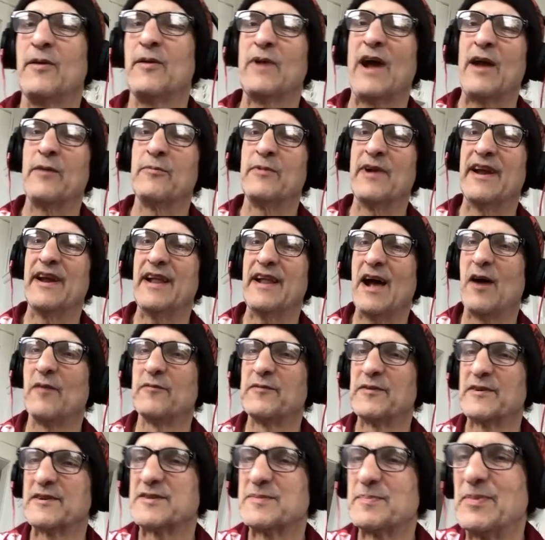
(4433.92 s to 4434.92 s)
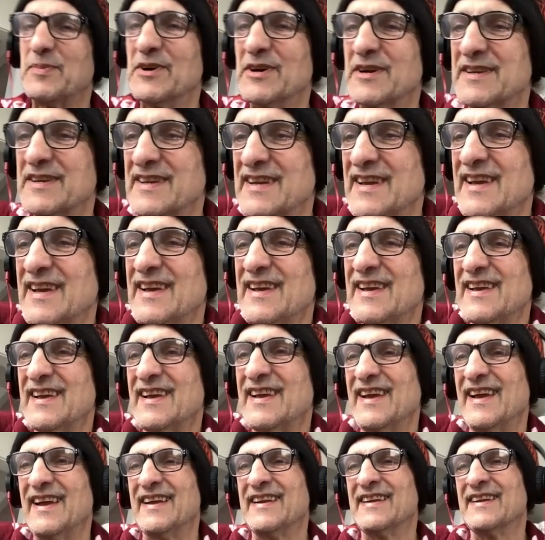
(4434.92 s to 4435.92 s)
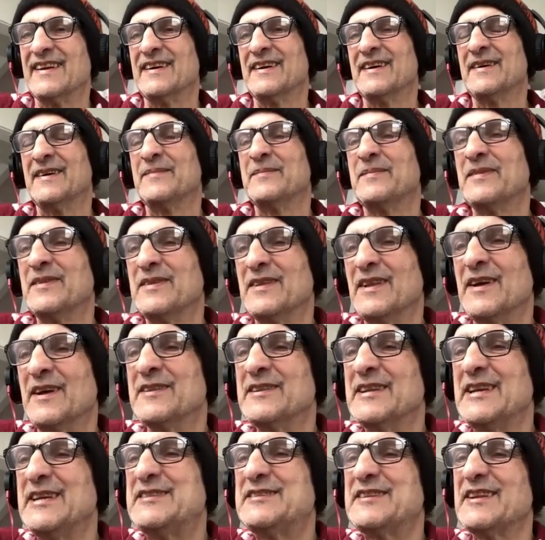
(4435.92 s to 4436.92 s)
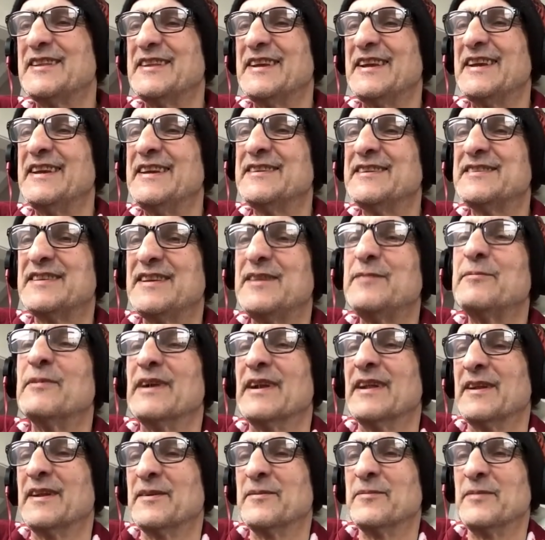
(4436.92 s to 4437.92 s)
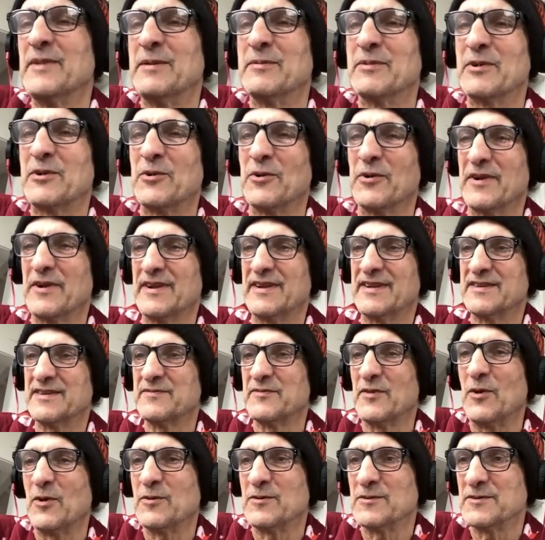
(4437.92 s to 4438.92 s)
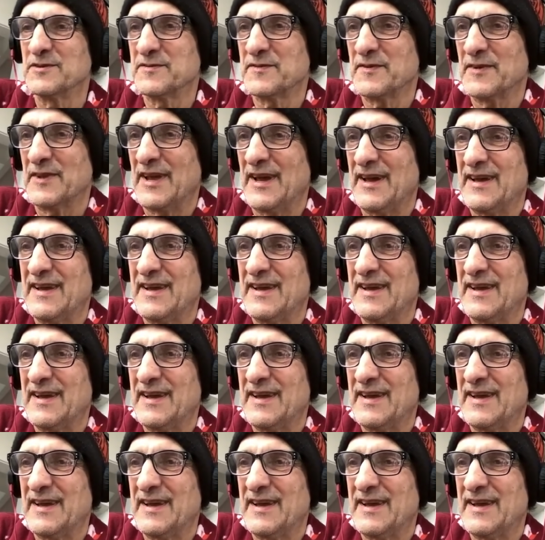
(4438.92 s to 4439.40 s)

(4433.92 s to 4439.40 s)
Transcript: I read Halford's book, and Unleashed in the East, he went in and re-recorded his vocals for that.